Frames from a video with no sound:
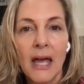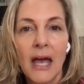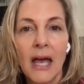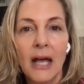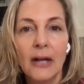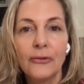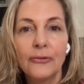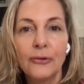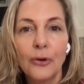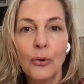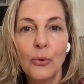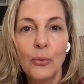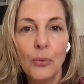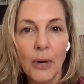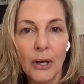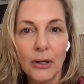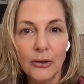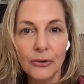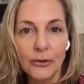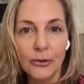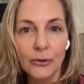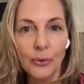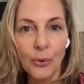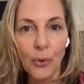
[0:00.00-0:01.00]
And so
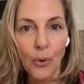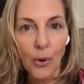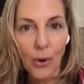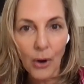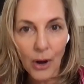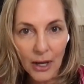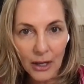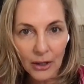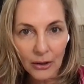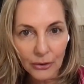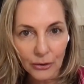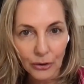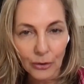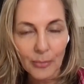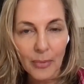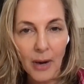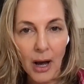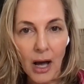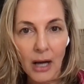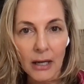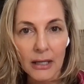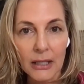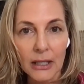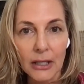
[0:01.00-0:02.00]
when you oil your
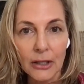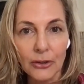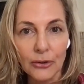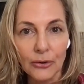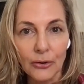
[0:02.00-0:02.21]
body,